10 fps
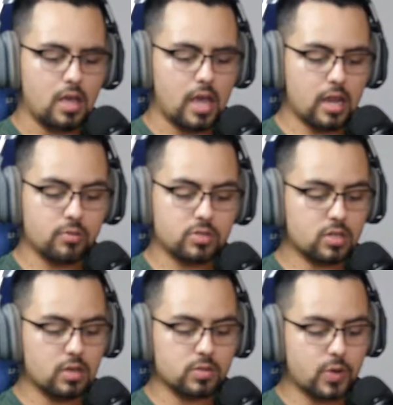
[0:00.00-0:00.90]
And it was
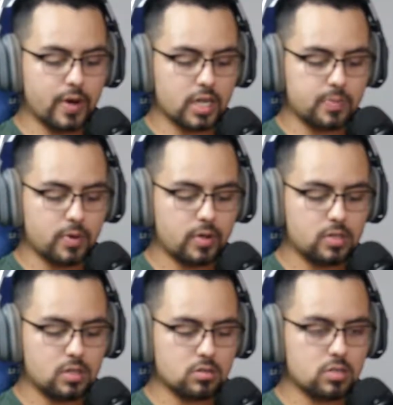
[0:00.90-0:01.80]
a great
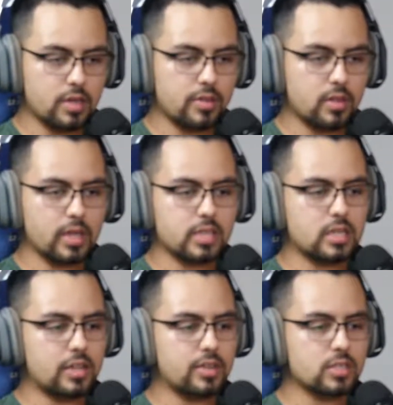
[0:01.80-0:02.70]
experience. Like I
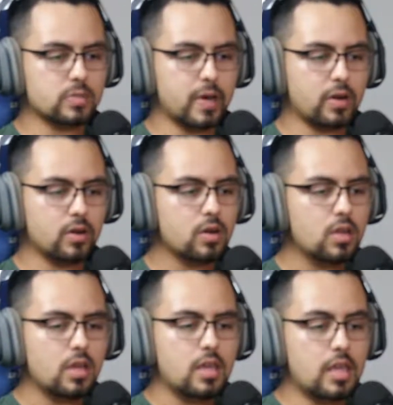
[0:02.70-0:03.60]
said, I think it's better
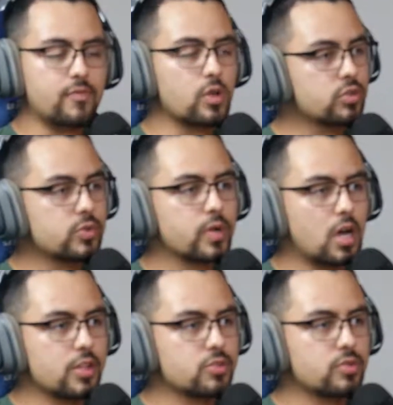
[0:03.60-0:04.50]
if you go to a
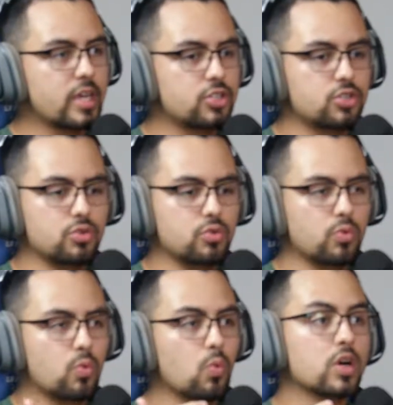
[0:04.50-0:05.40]
concert that
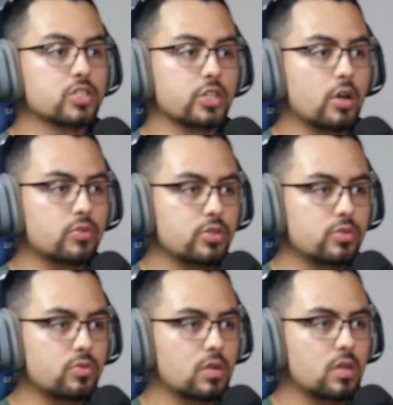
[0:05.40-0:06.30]
you want to go to.